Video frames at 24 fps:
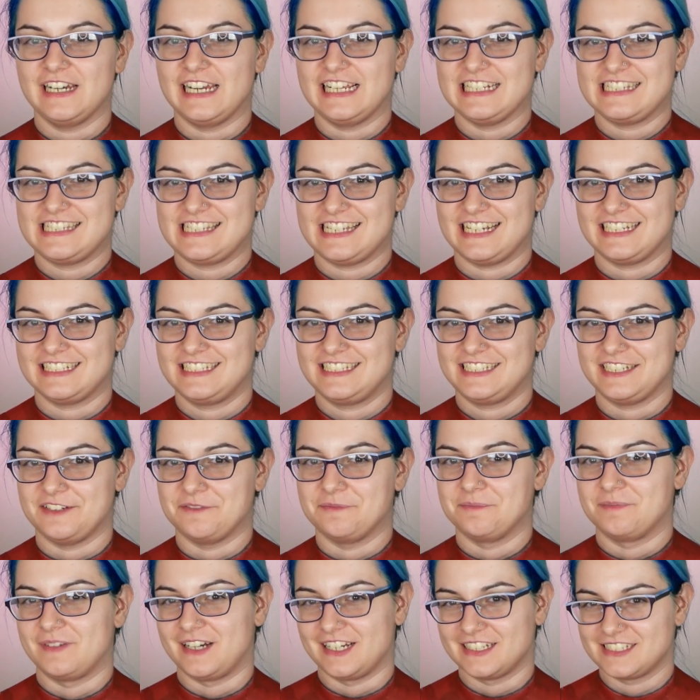let's add
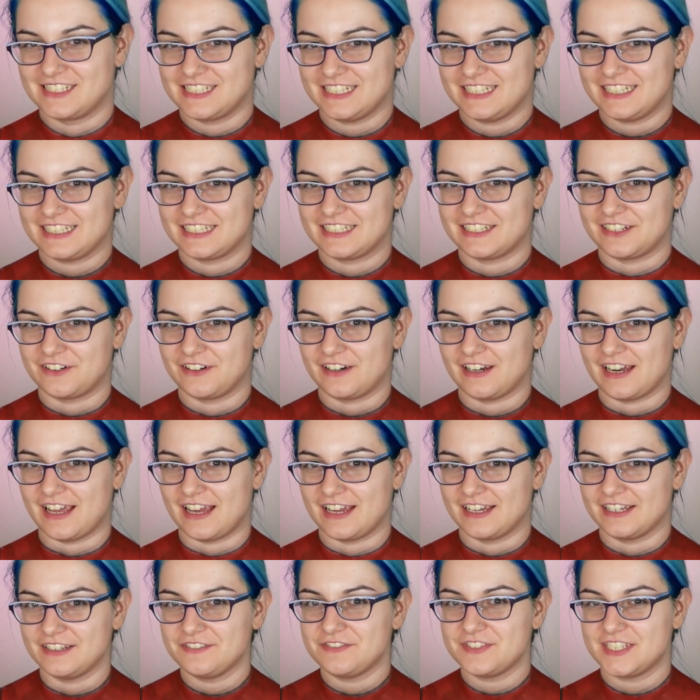some magic in our
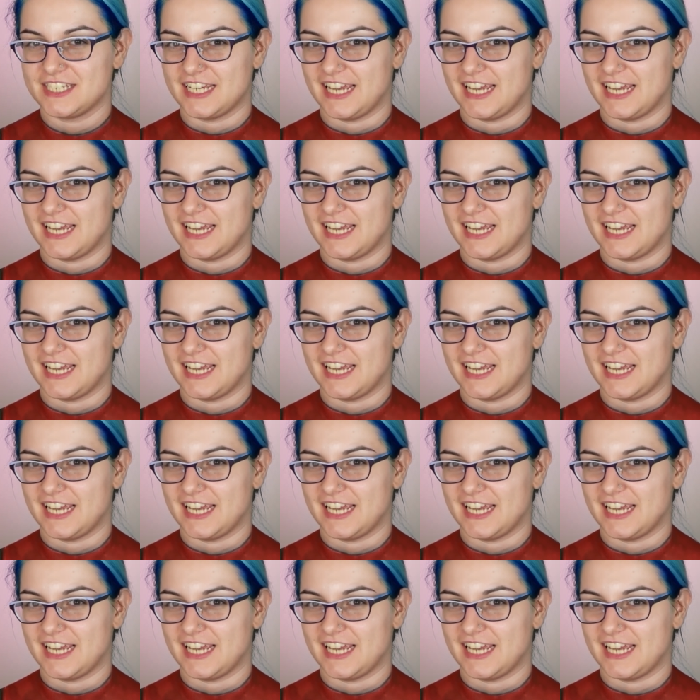lives,